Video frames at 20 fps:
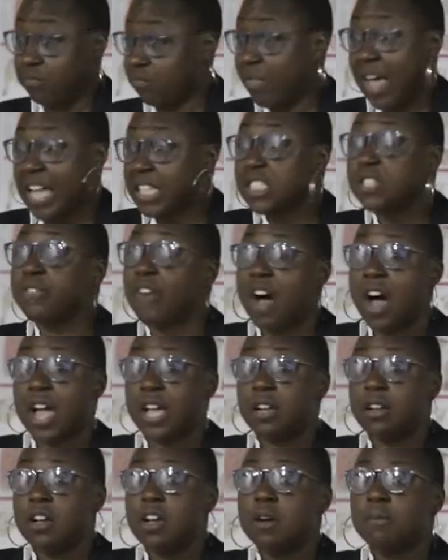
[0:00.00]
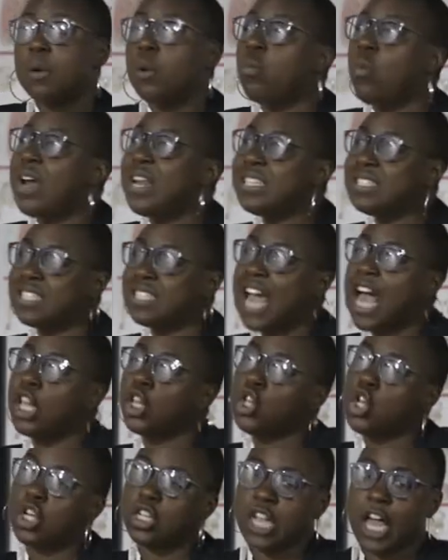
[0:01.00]
That's fine, but what does
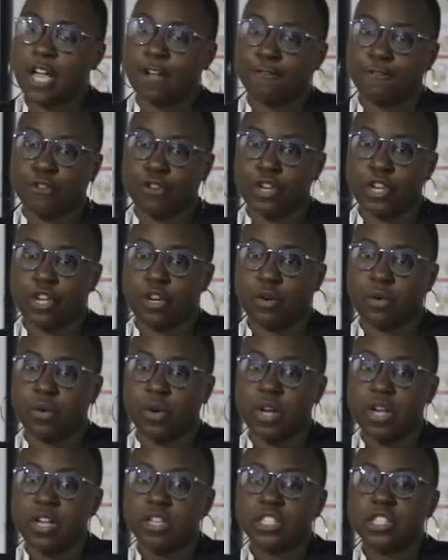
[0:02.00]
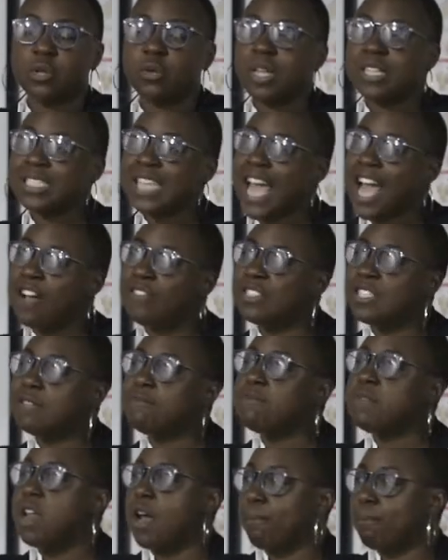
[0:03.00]
that look like for you? So let's have
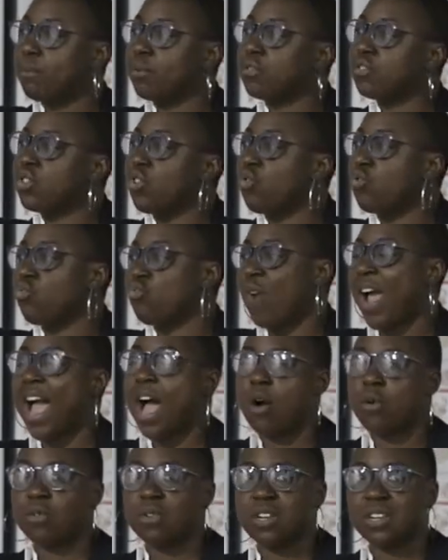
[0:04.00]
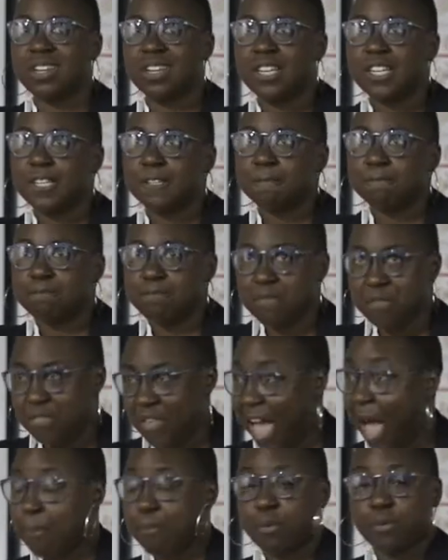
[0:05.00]
some numbers around
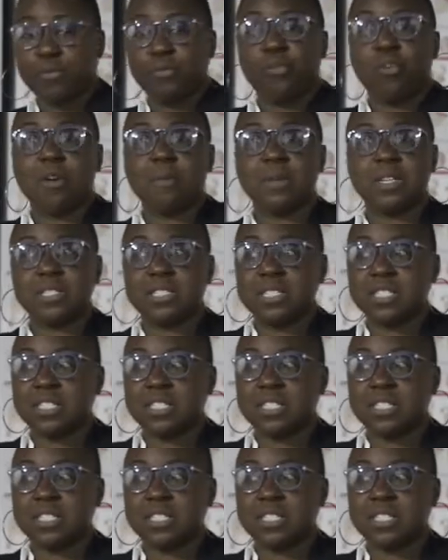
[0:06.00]
that performance